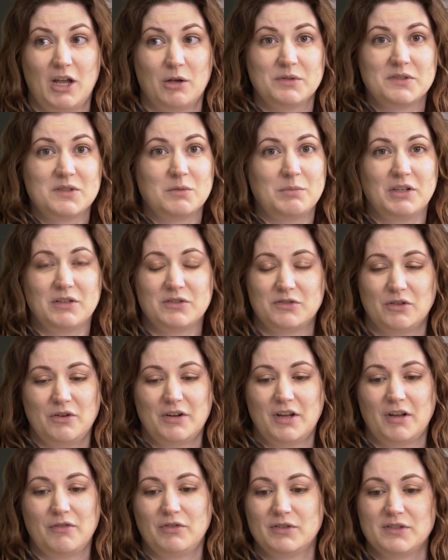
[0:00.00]
else to be a
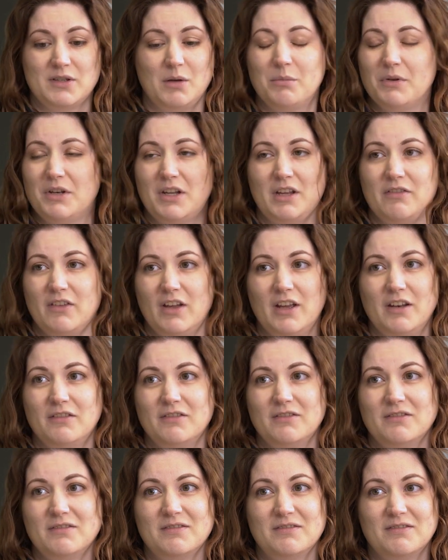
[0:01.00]
surrogate for somebody, then
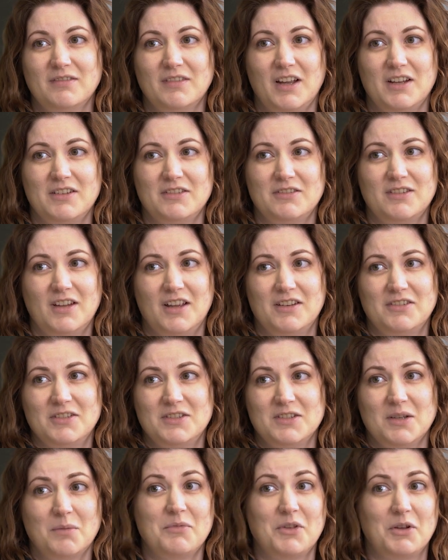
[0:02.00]
I did
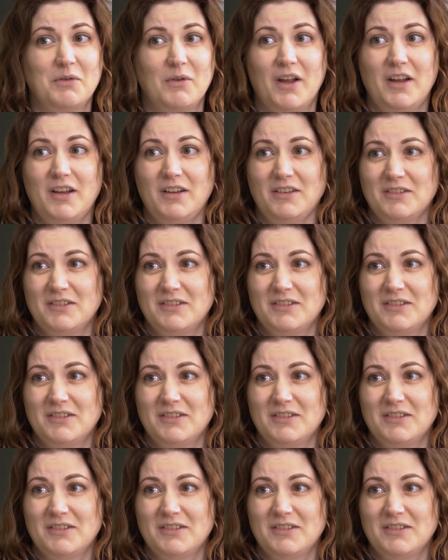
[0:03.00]
something right.